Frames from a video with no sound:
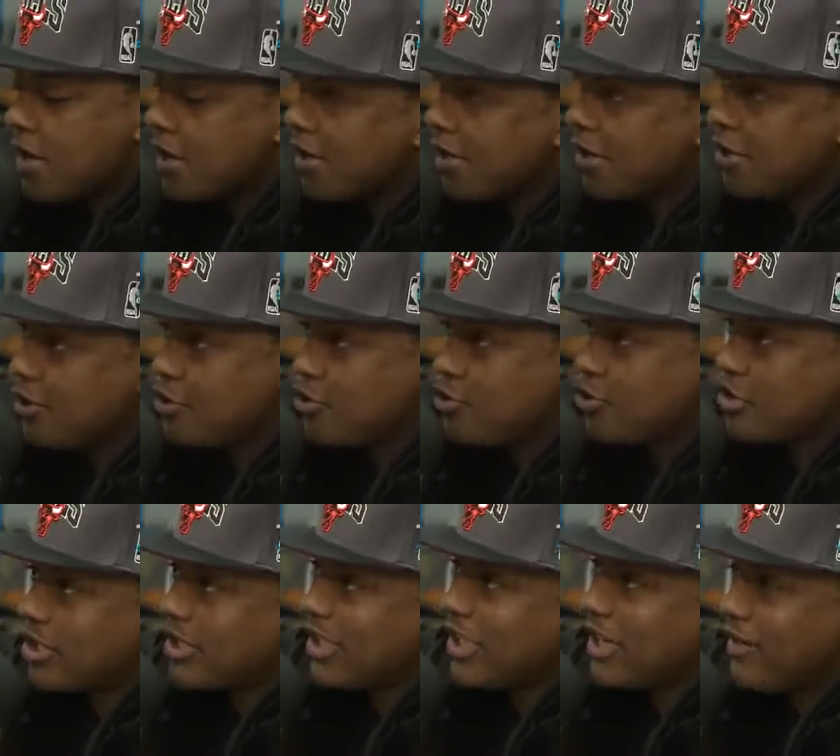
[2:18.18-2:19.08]
Cause you
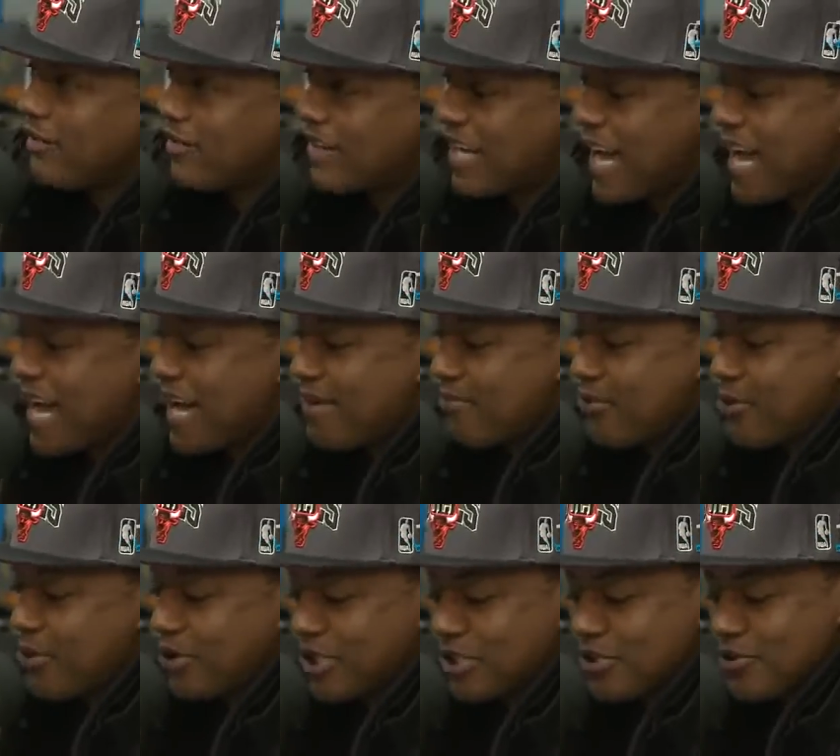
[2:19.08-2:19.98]
should love God
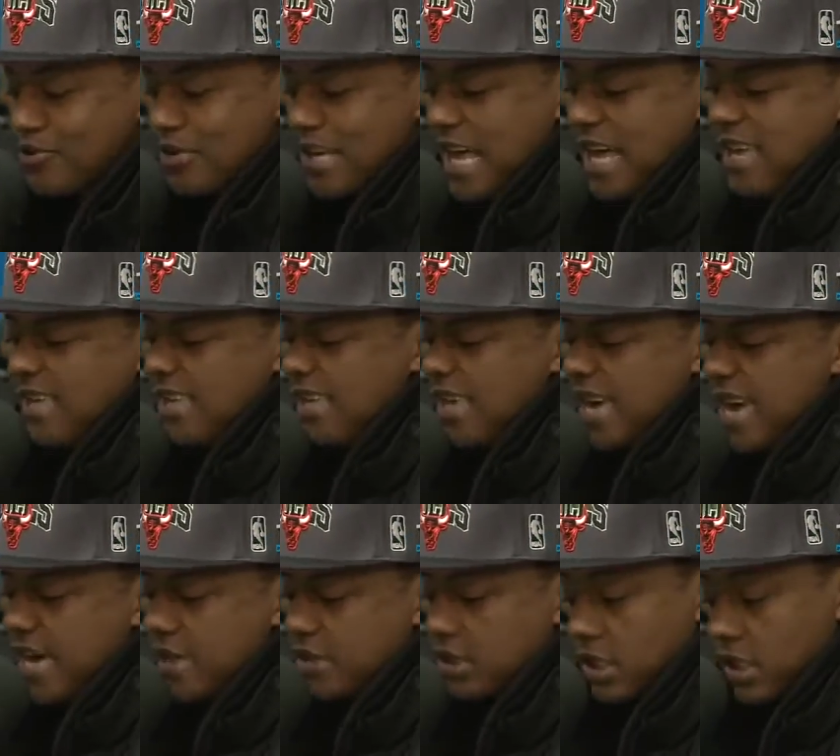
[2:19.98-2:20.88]
more than you like
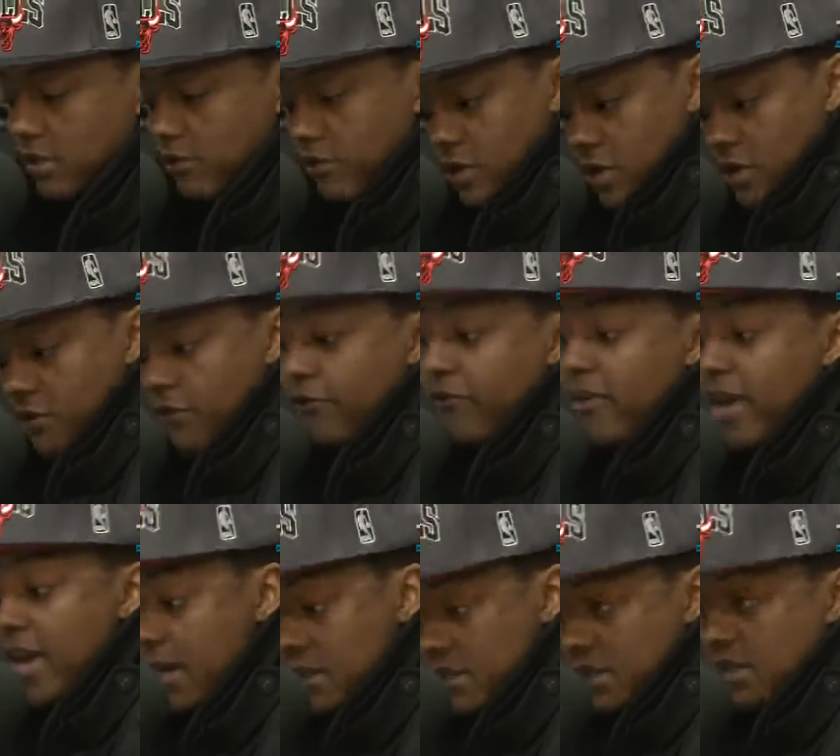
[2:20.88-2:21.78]
cash. Living a
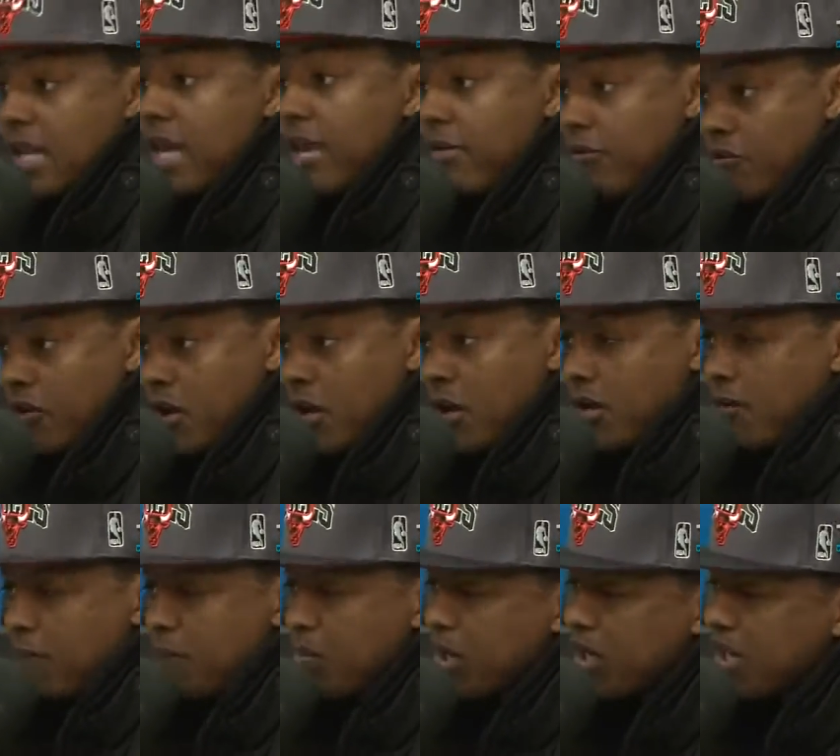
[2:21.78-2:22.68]
fast life or
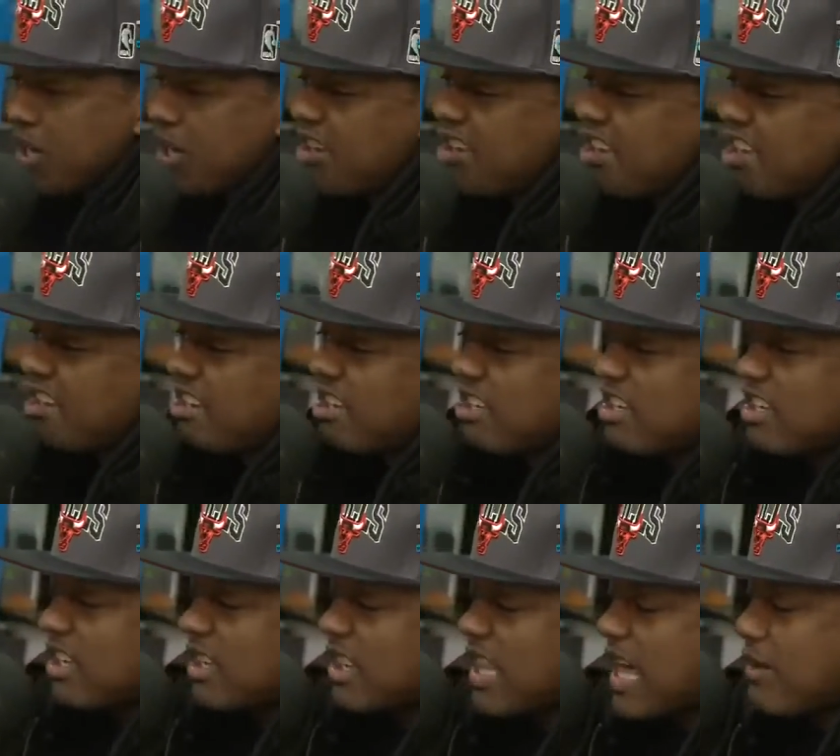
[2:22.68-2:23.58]
bring an end to
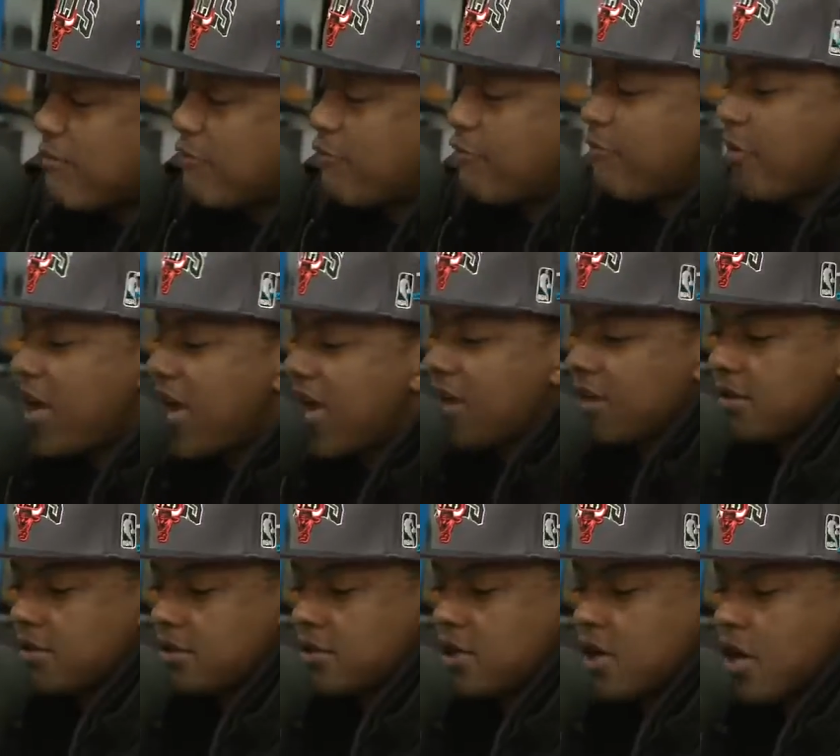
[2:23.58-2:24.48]
your life
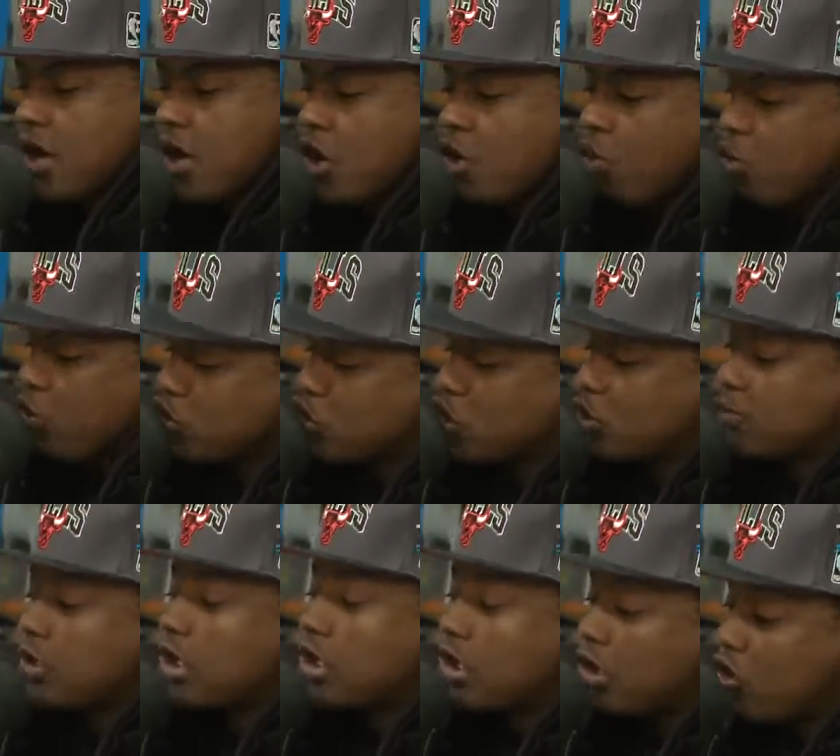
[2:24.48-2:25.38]
fast.
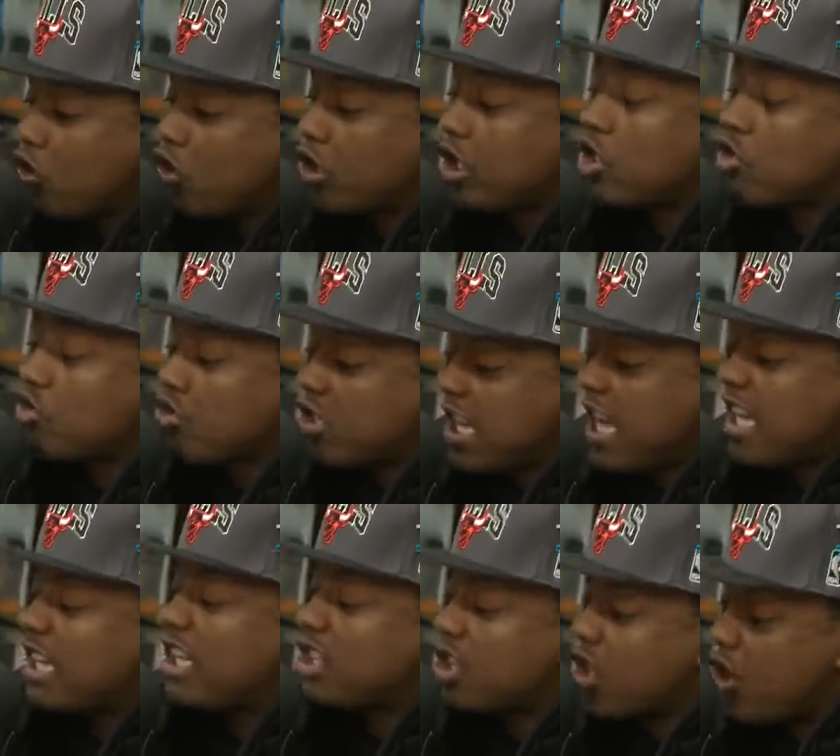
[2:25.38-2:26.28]
Worship the Lord, he
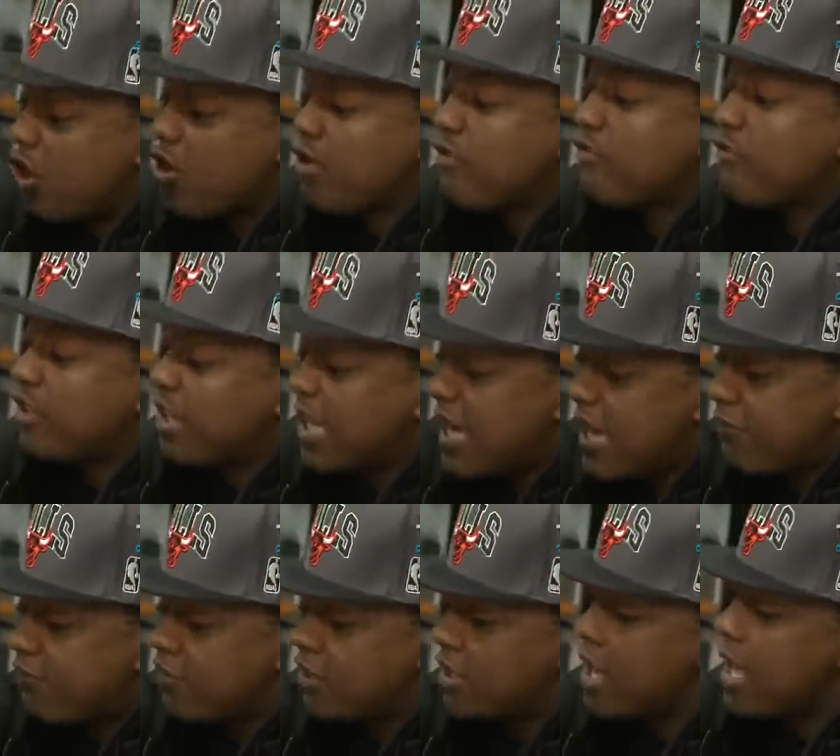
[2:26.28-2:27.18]
created the earth and
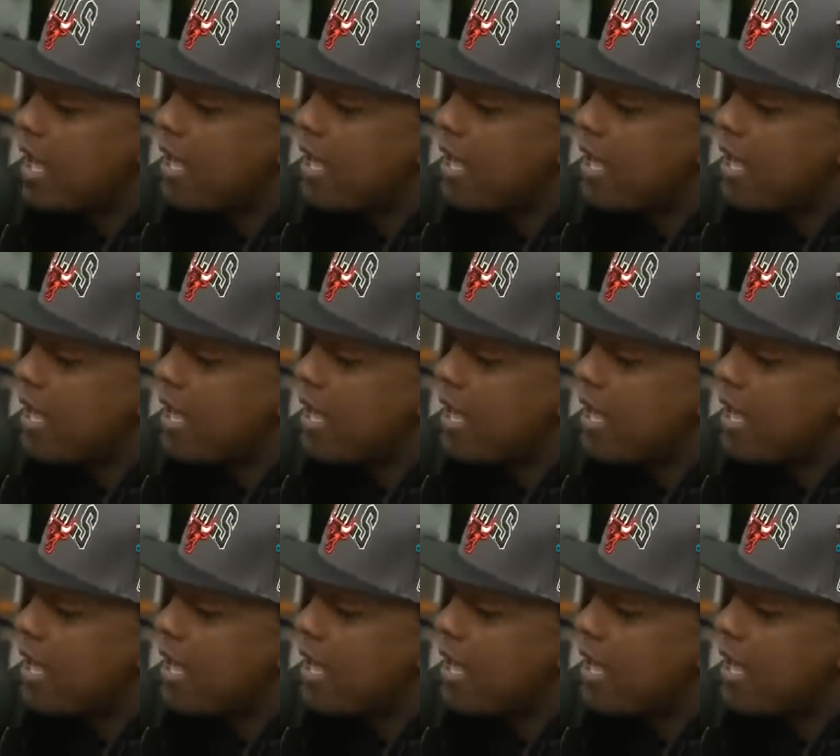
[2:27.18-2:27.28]
heaven.